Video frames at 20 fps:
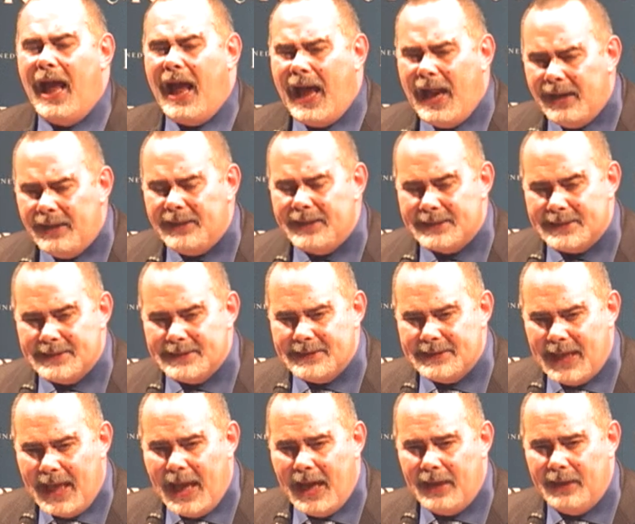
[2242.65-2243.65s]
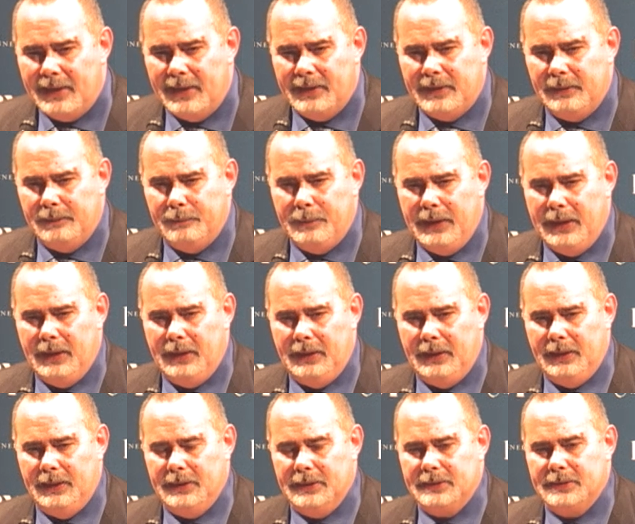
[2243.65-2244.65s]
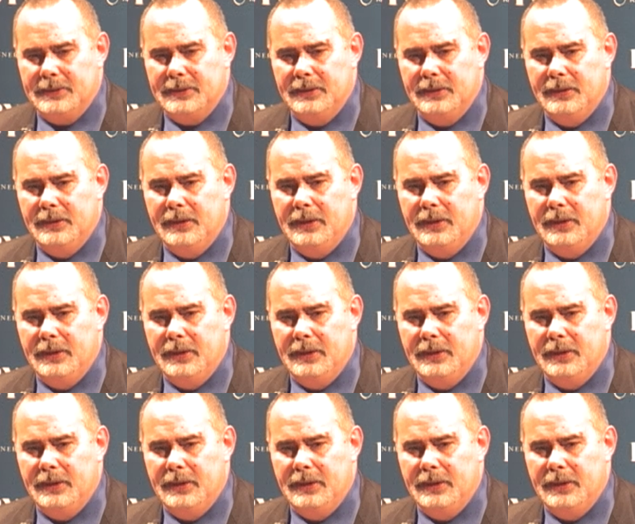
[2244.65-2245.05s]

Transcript: understand the meanings?